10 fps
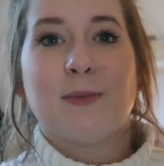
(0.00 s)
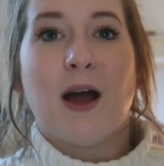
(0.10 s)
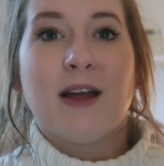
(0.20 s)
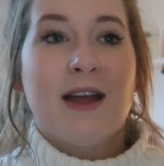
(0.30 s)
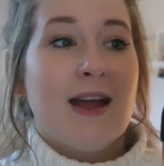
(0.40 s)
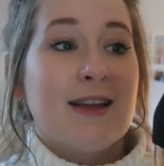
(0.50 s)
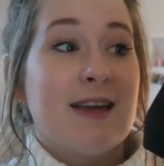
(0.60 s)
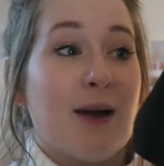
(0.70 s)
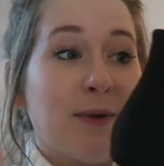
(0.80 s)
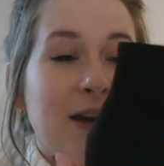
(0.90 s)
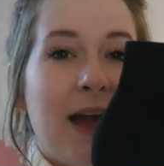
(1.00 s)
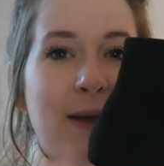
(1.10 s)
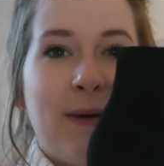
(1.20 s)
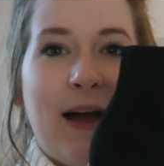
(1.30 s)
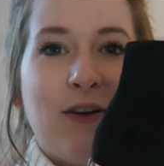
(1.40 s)
But yeah, I'm going to
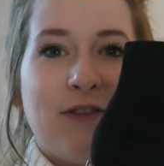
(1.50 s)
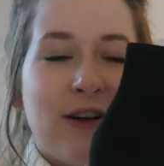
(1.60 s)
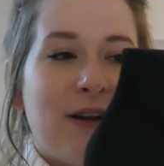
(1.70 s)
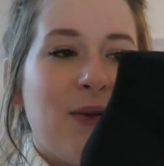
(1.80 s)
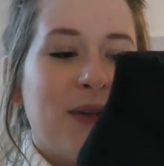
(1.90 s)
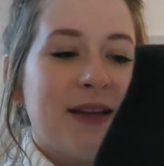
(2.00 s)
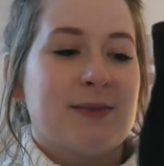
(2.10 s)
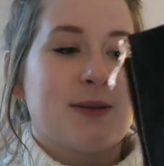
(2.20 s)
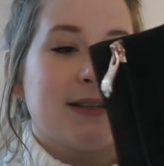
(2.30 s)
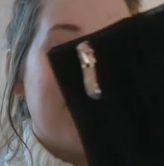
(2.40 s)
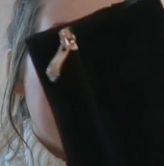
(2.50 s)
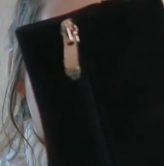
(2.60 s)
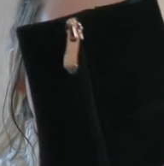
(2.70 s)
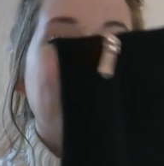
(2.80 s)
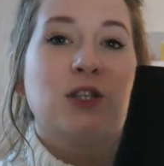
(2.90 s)
aim my outfit around these because I
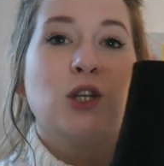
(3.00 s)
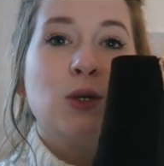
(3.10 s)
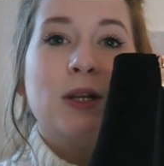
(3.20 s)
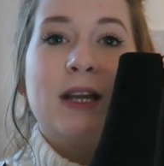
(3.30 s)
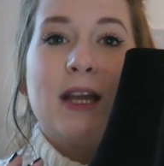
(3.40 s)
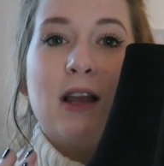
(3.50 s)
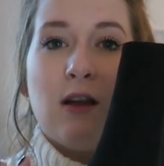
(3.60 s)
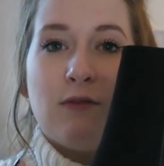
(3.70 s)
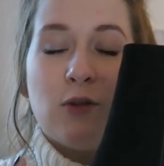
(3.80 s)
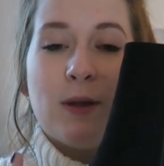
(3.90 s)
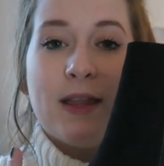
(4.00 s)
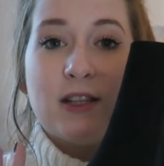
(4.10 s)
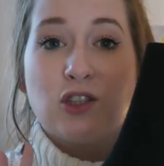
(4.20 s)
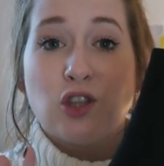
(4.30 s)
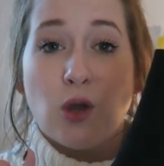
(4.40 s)
absolutely love them and
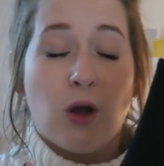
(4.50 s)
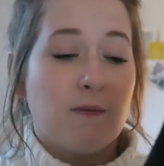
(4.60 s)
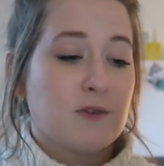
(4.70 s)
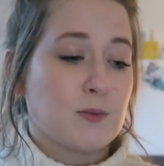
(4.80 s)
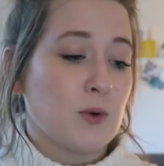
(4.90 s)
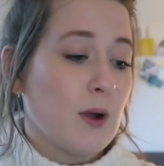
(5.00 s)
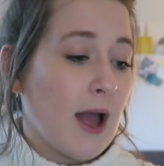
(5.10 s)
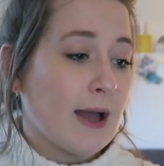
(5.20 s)
they're so comfortable